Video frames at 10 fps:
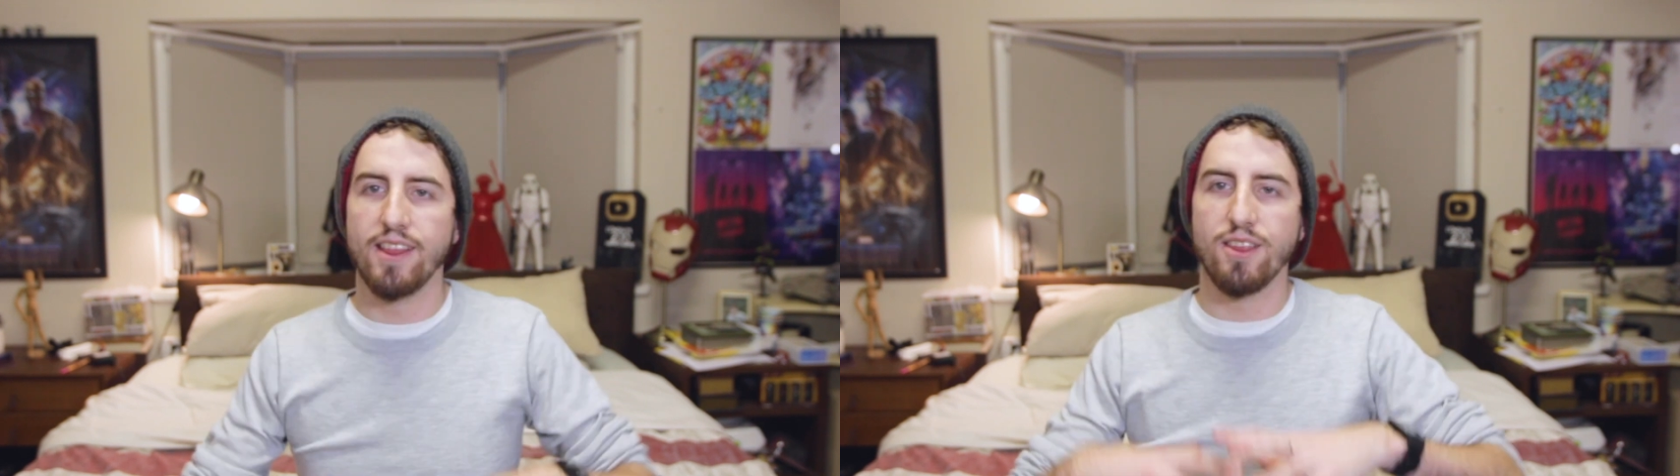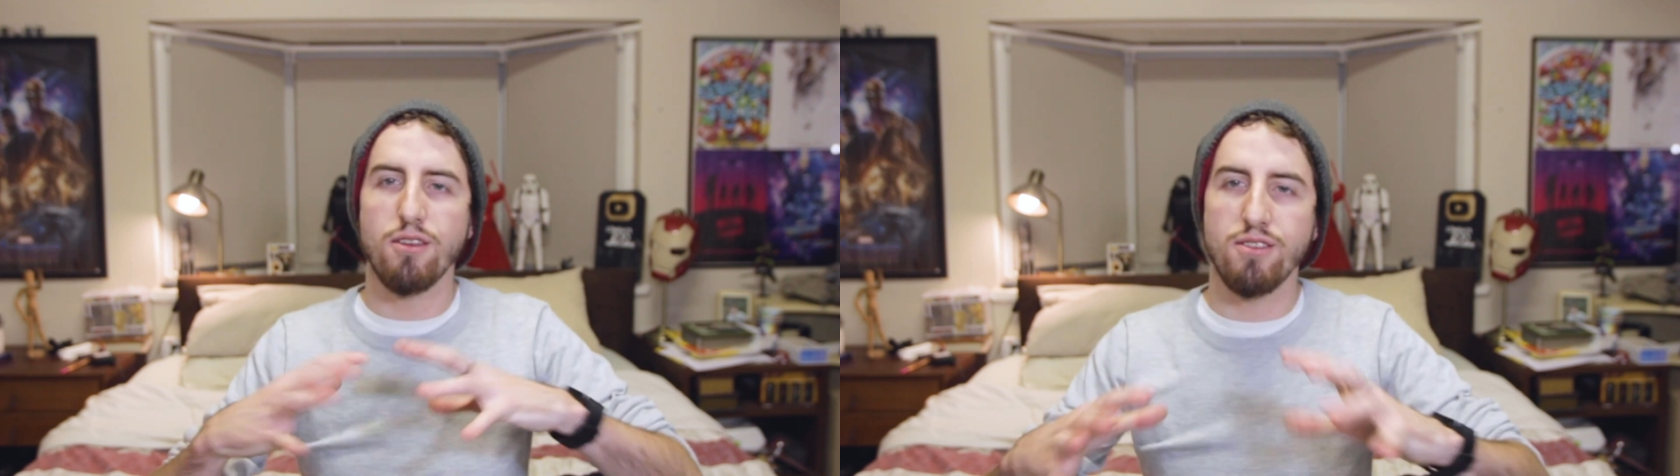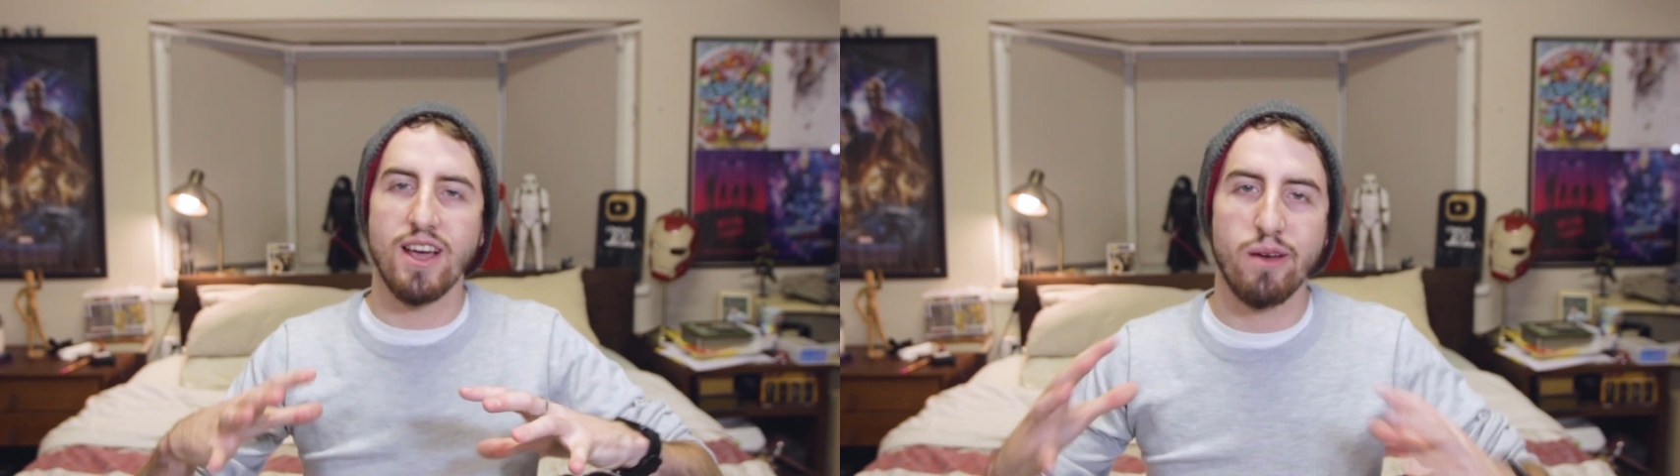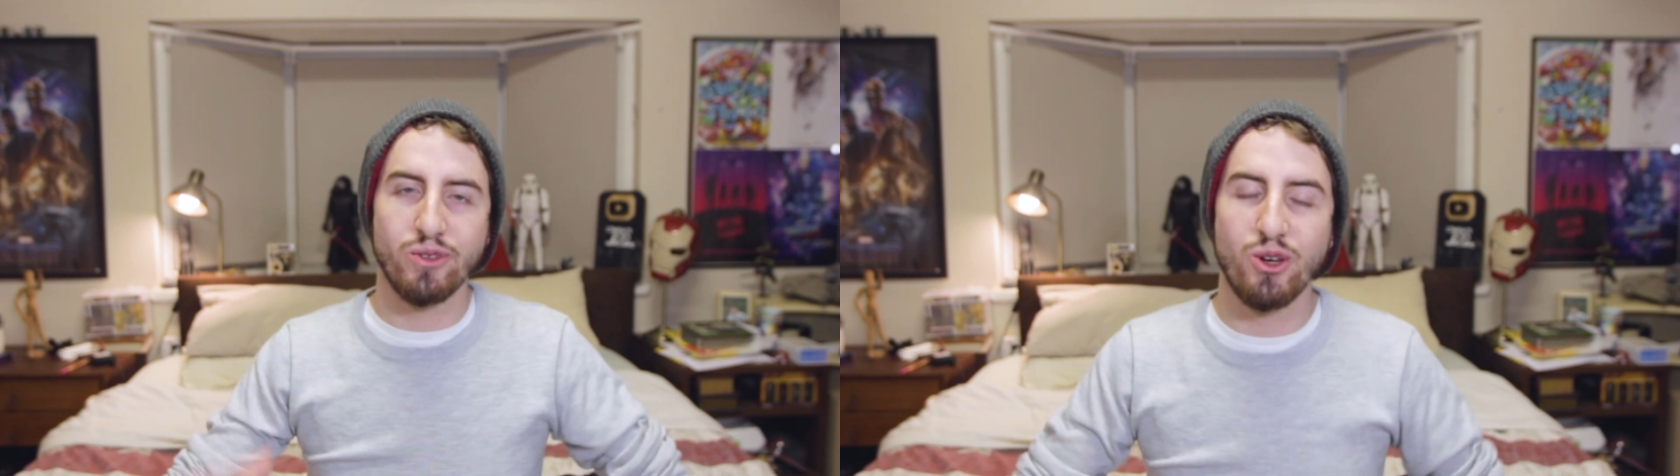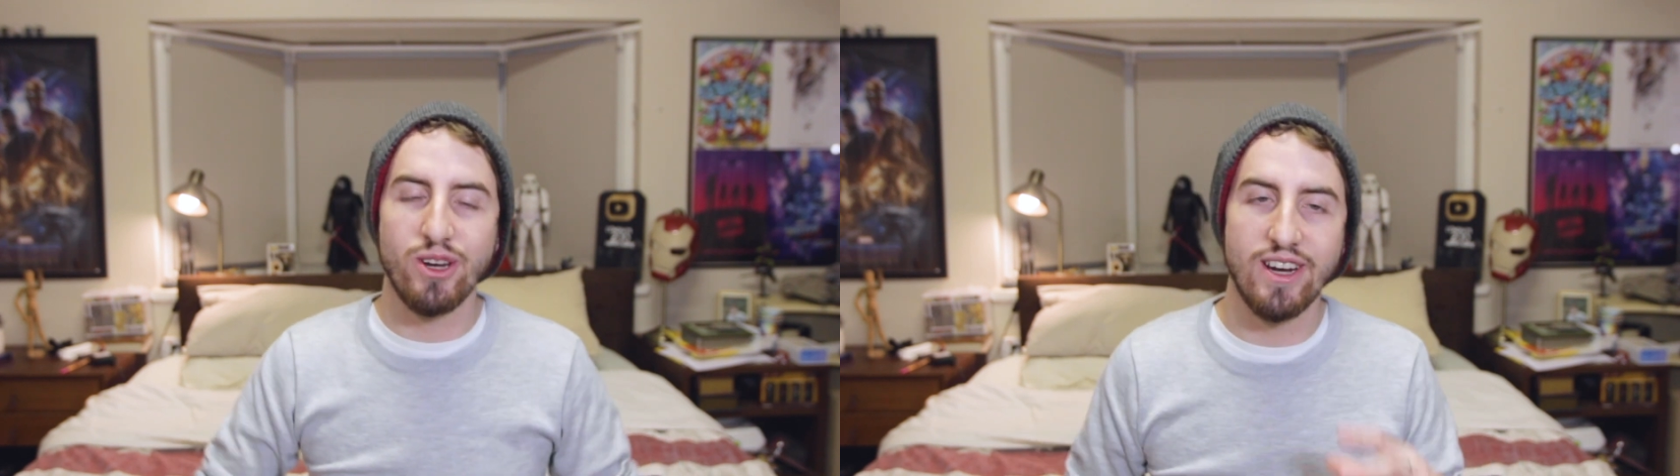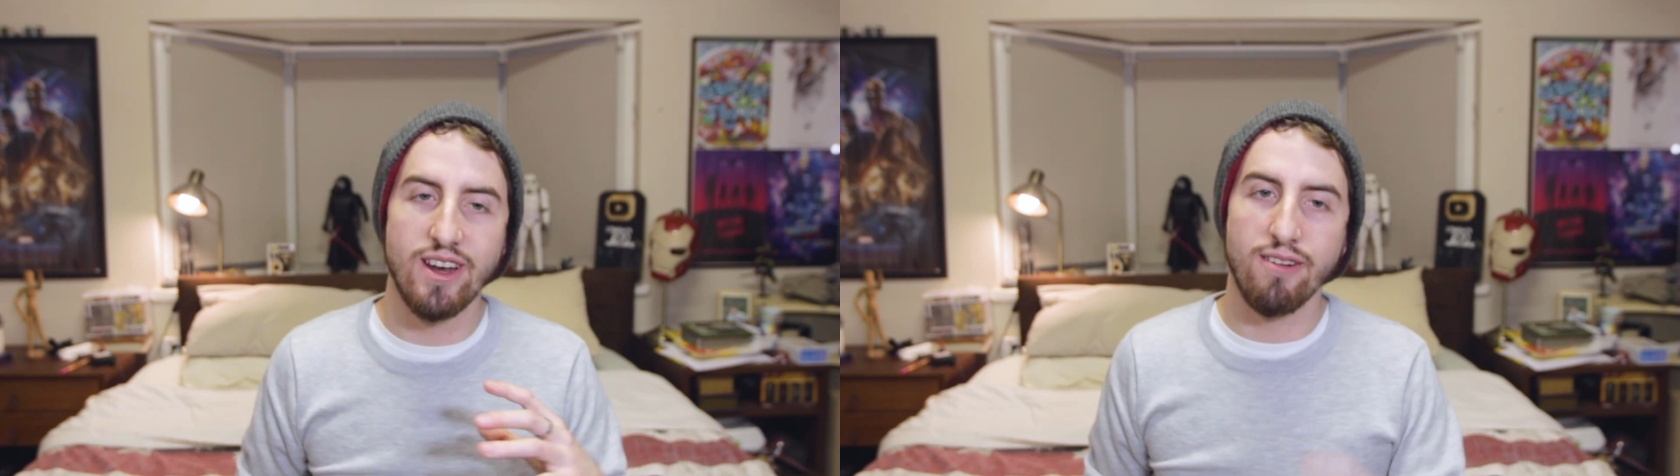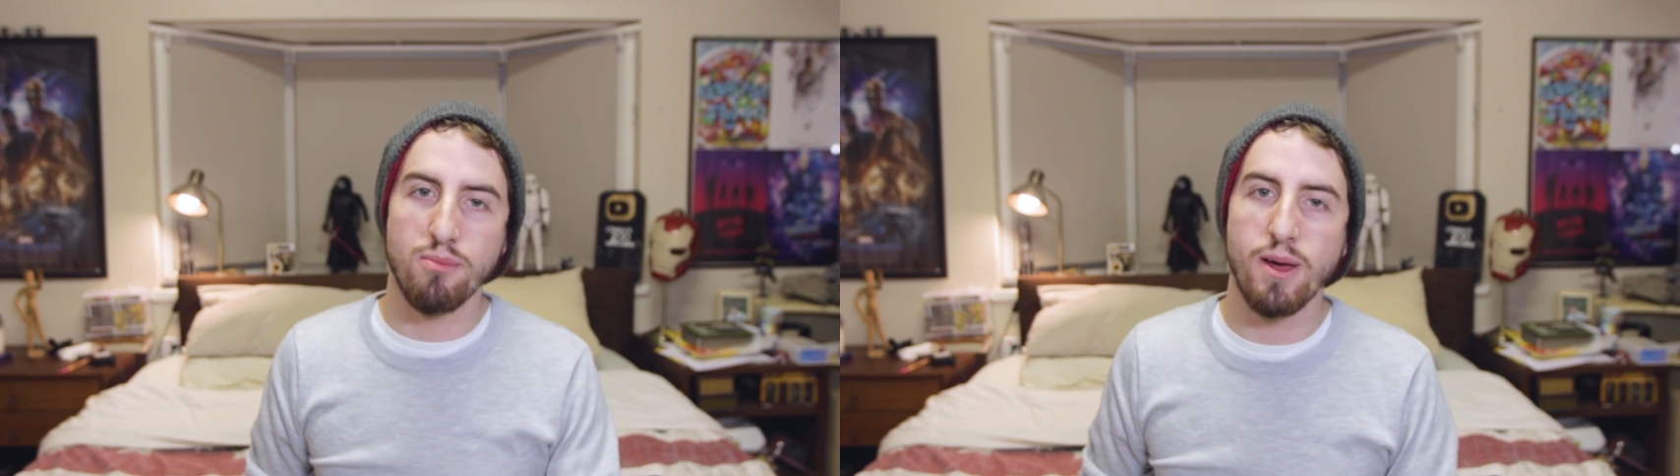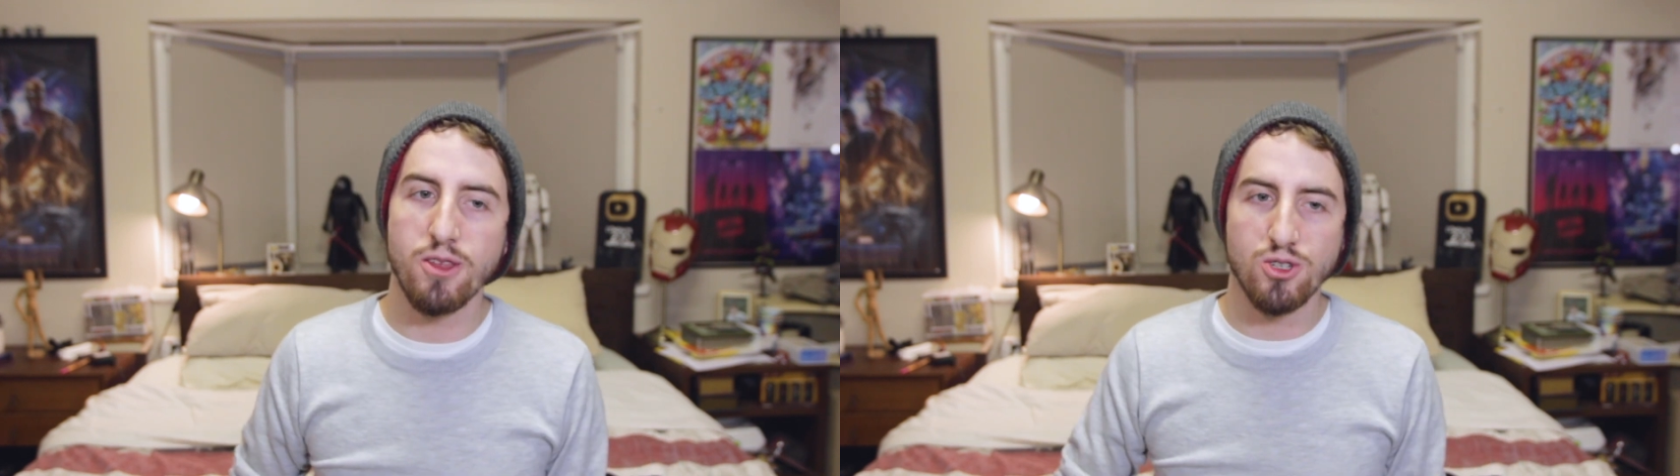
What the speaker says: Another thing I absolutely love about the